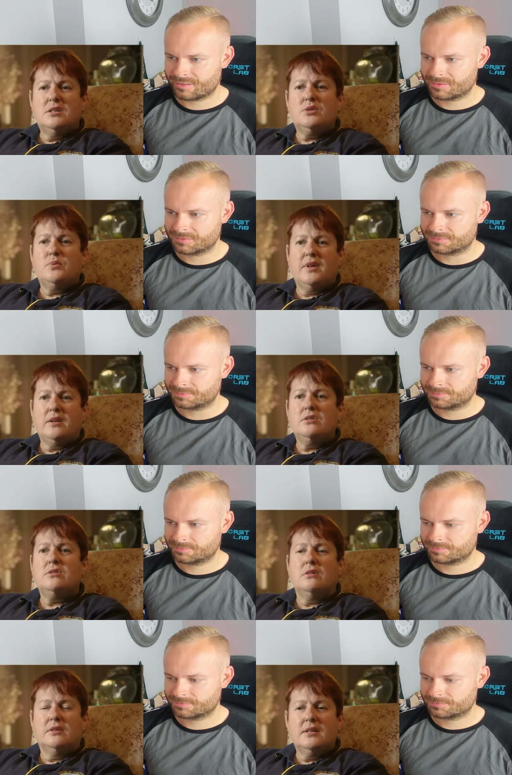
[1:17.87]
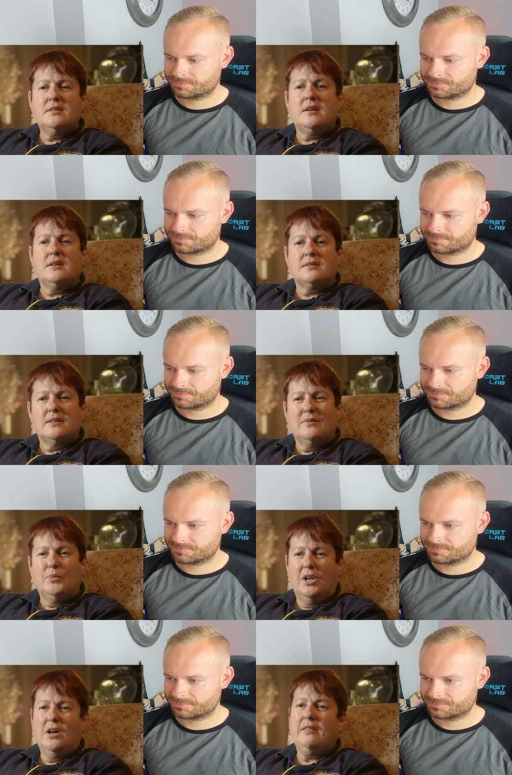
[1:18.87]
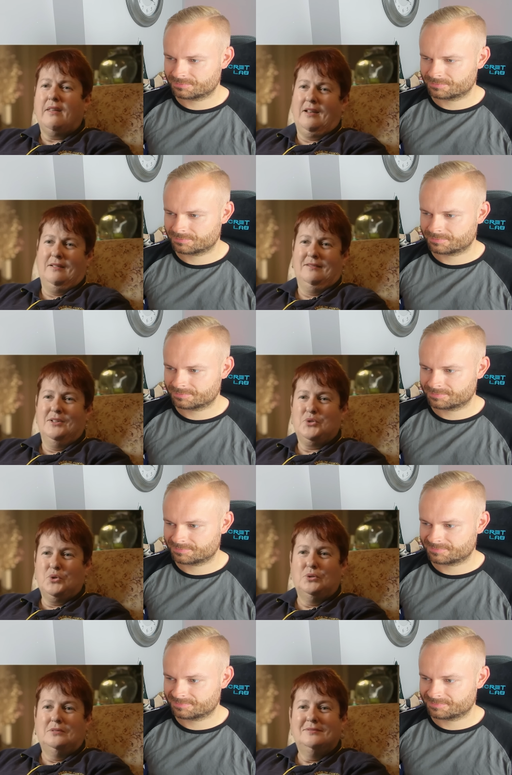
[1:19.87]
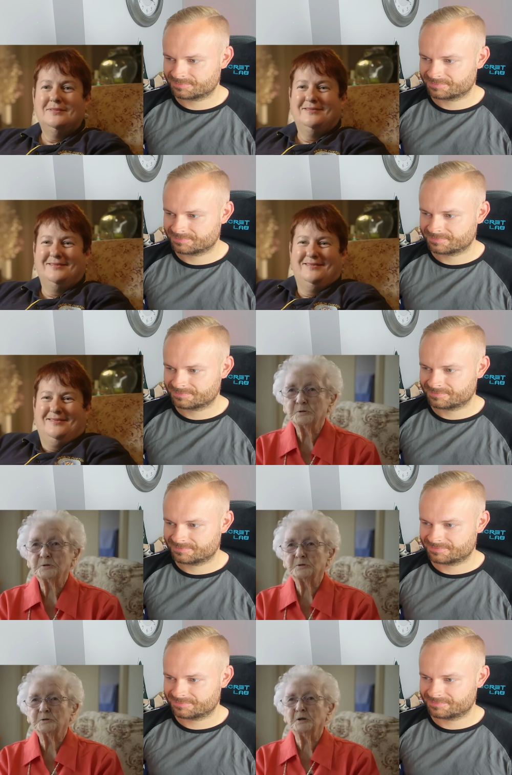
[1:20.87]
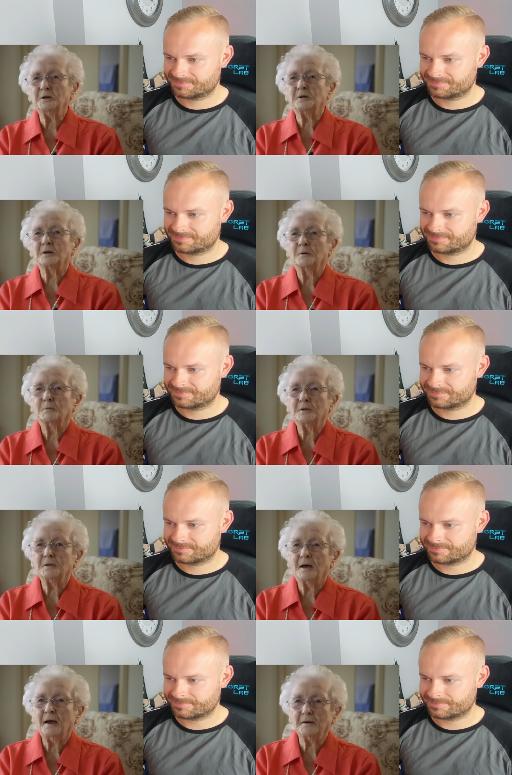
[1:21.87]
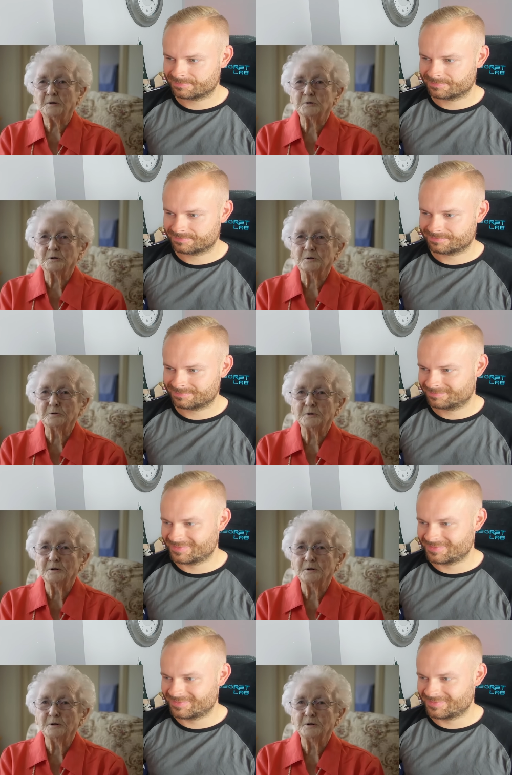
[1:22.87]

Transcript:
Speaker 1: Chicks with attitude, that's us, and we like that. It's cool. Chick with attitude.